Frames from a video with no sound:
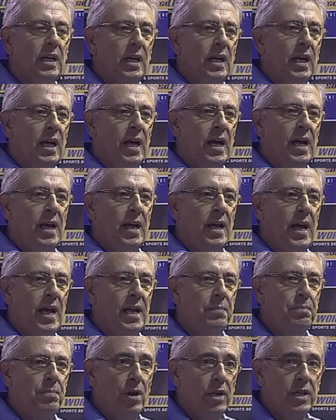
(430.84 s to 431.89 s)

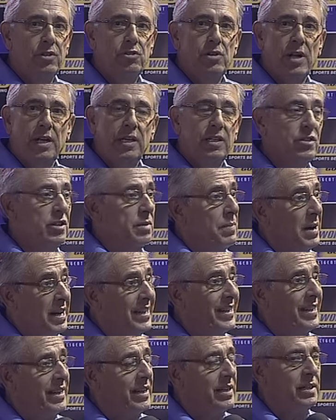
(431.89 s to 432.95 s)
and Polytrack is the
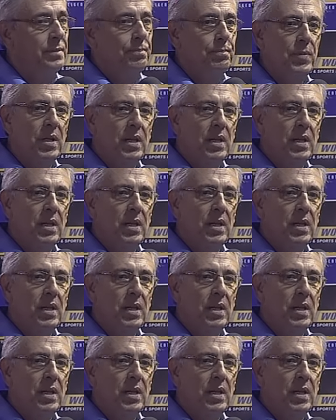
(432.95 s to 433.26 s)
pioneer.